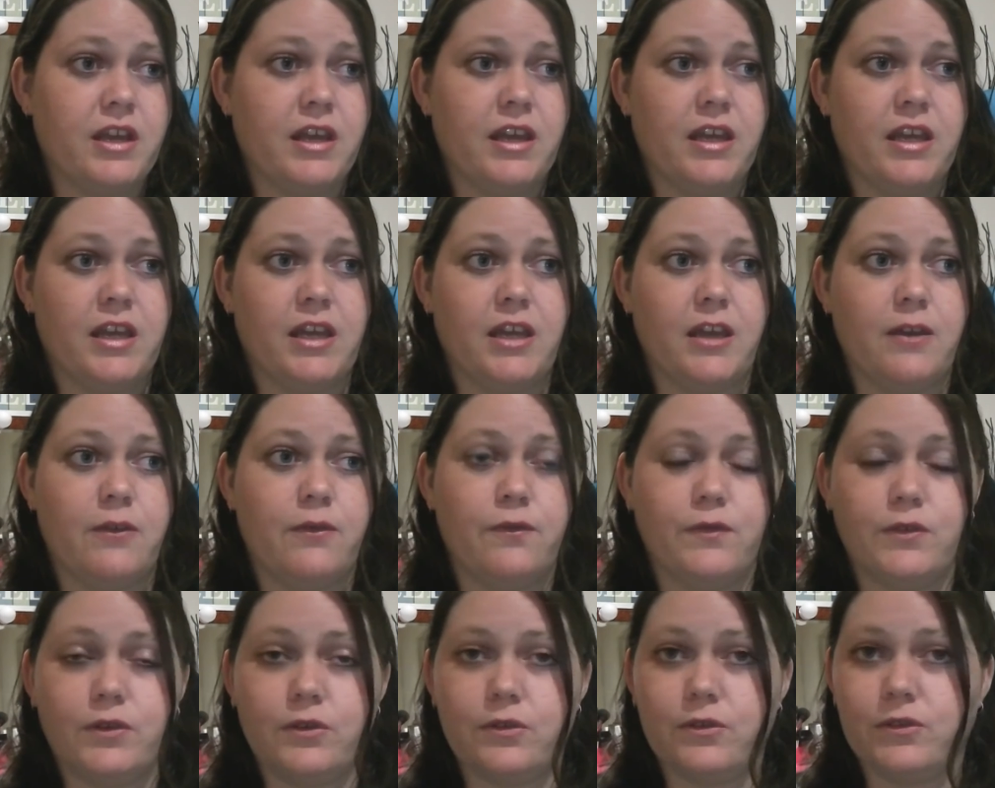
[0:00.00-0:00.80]
If
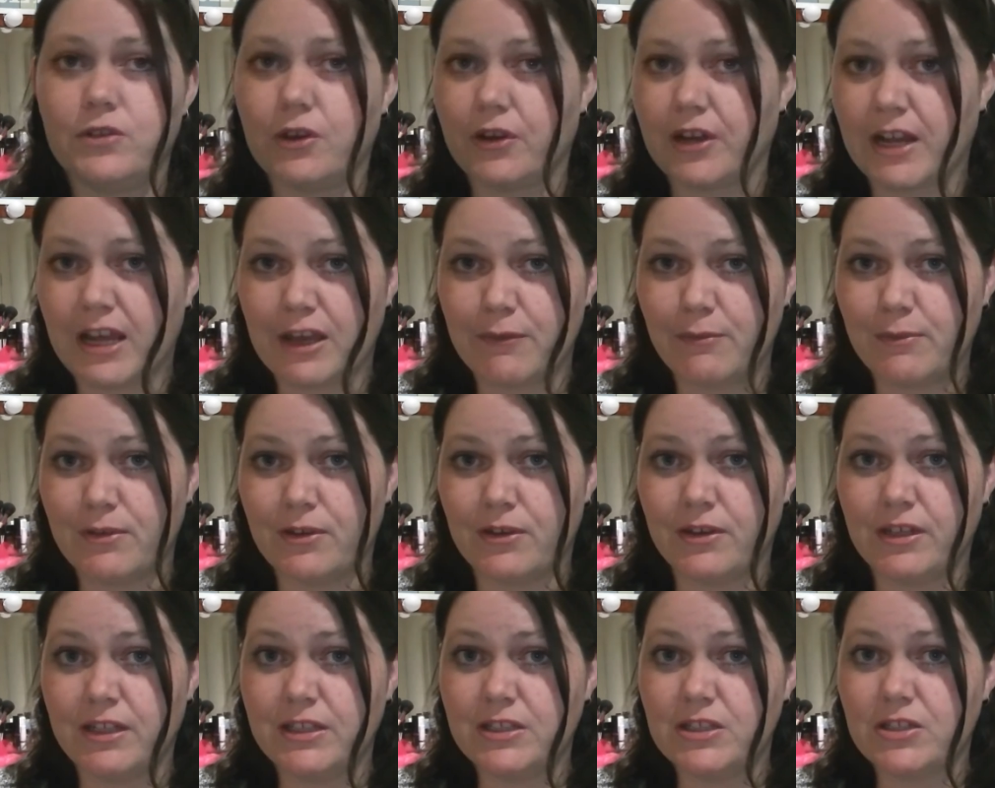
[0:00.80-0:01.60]
you don't have me
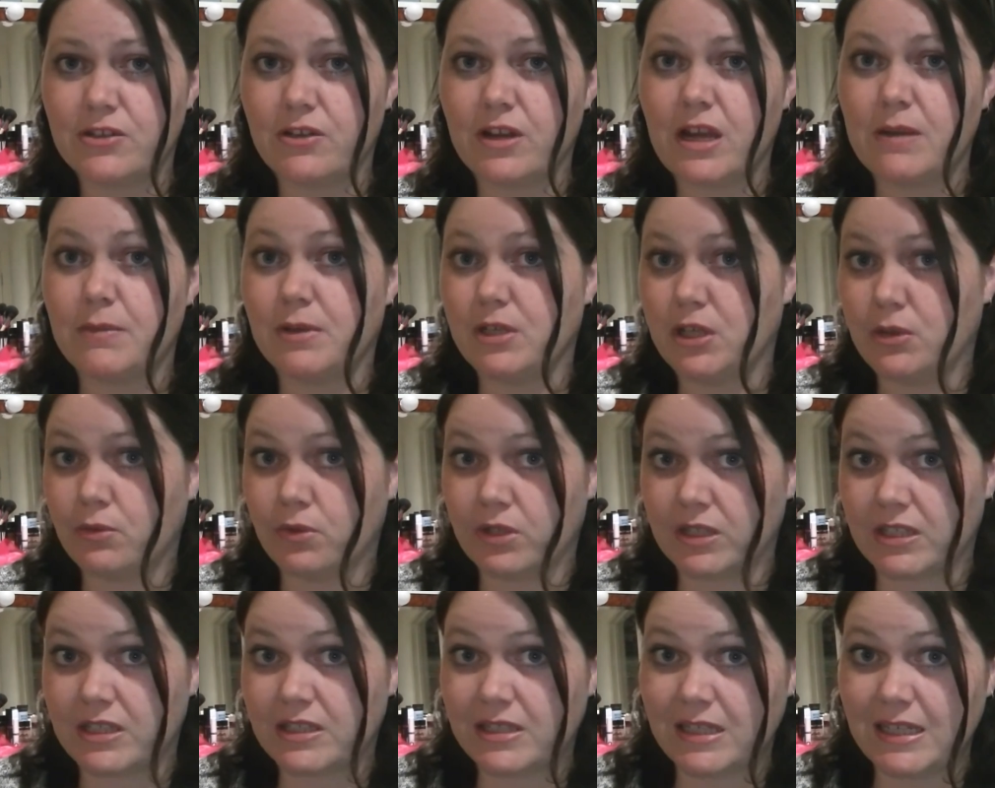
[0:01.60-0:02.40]
on Instagram and you
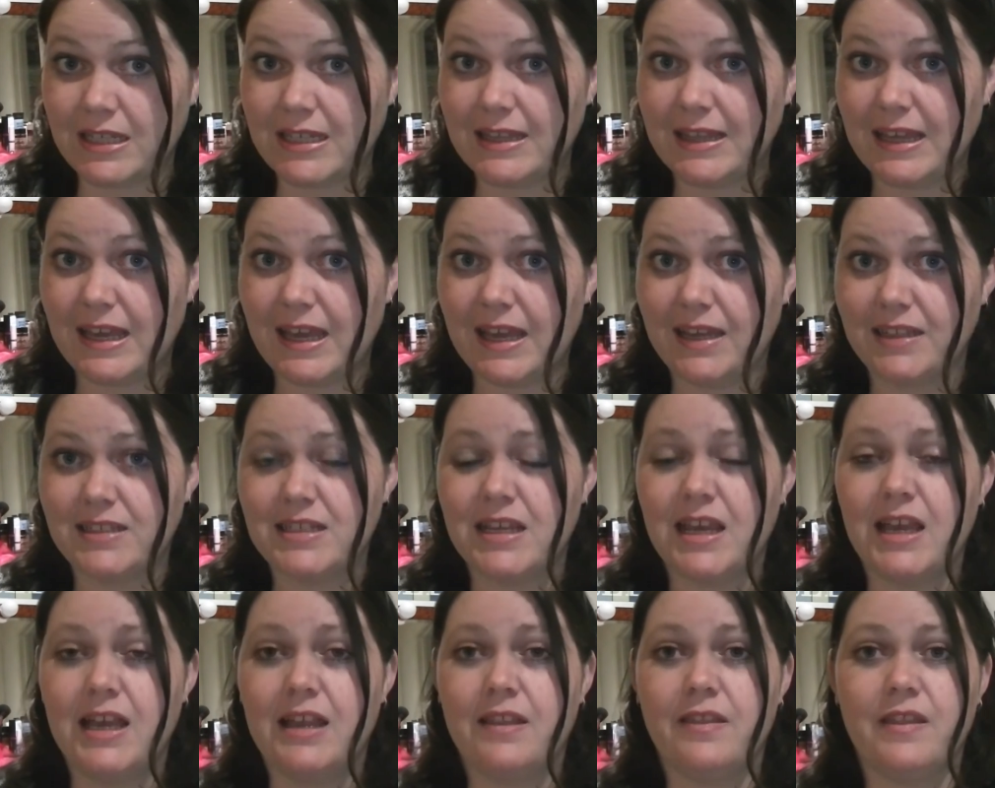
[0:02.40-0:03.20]
want to see that,
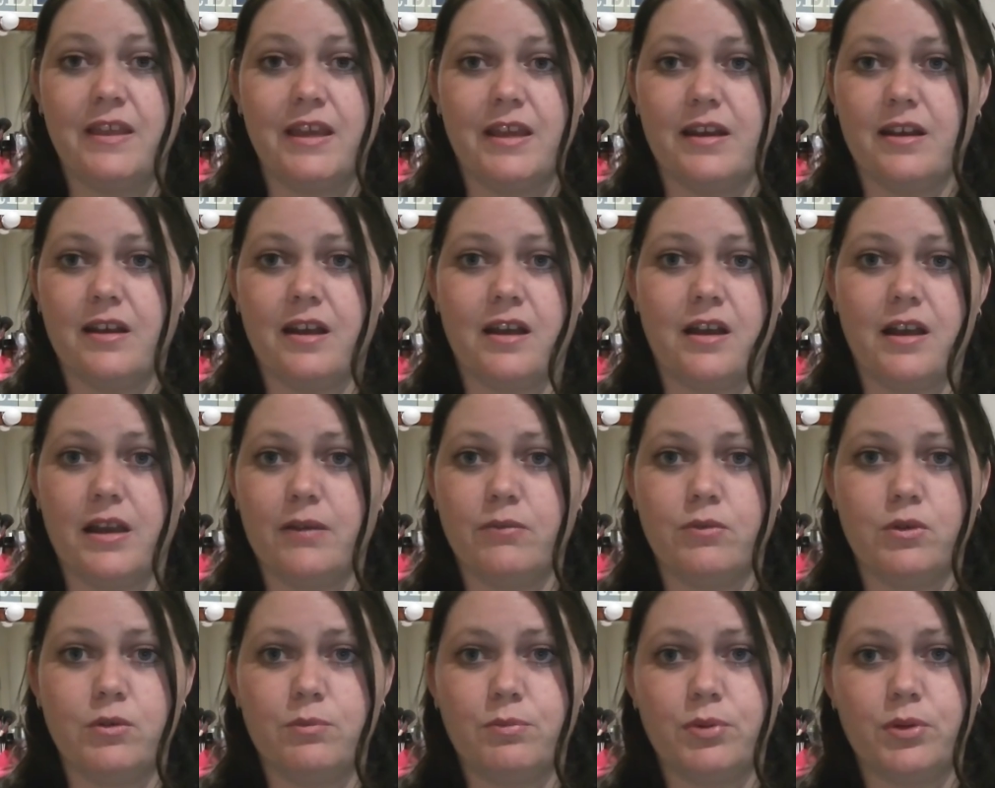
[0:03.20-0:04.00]
then I
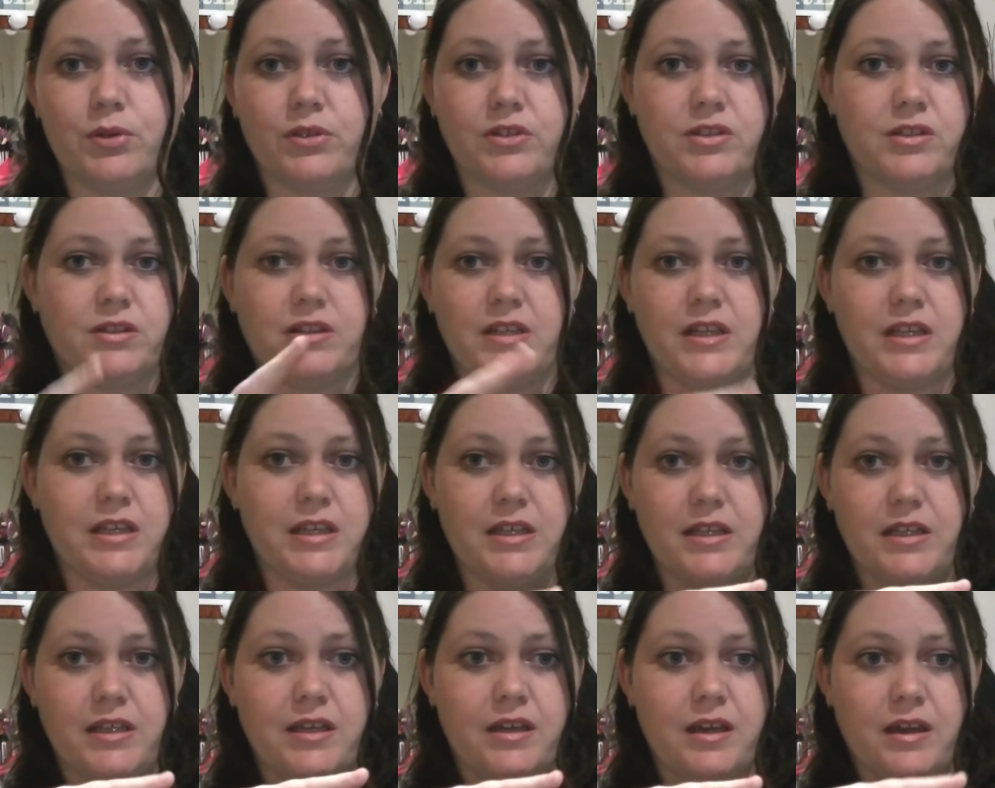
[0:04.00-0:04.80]
will put
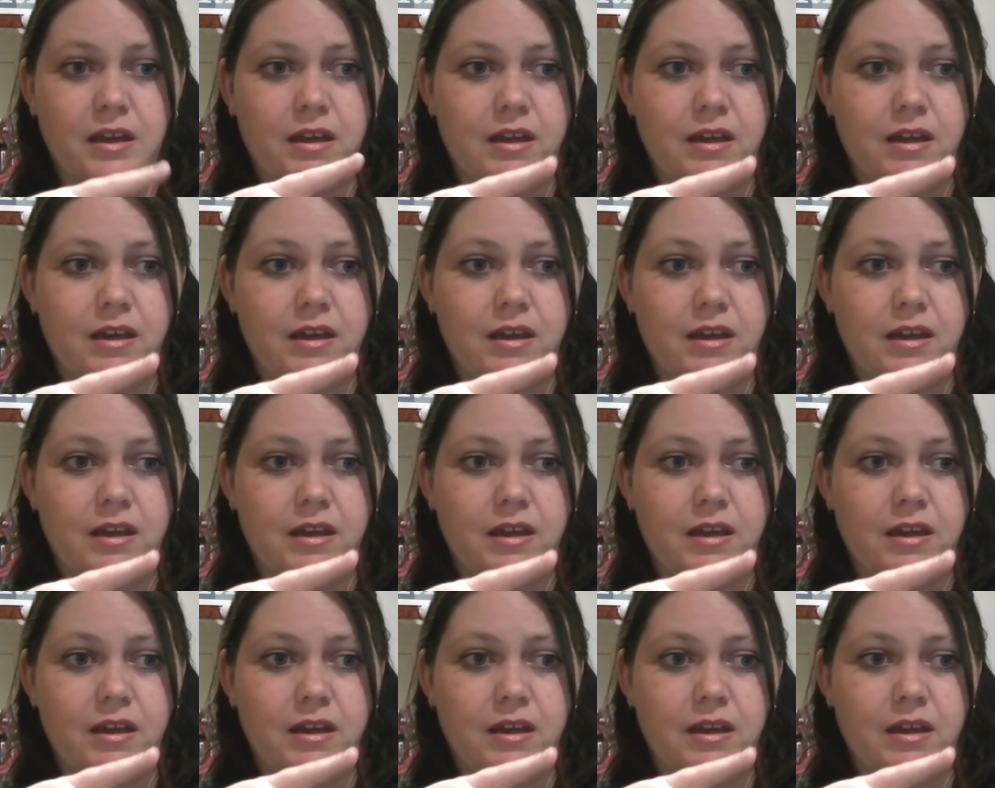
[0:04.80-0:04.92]
the